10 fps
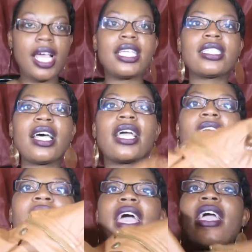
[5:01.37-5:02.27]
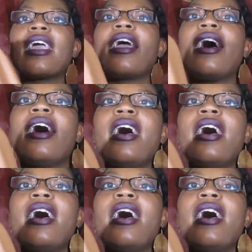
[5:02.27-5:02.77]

It's like a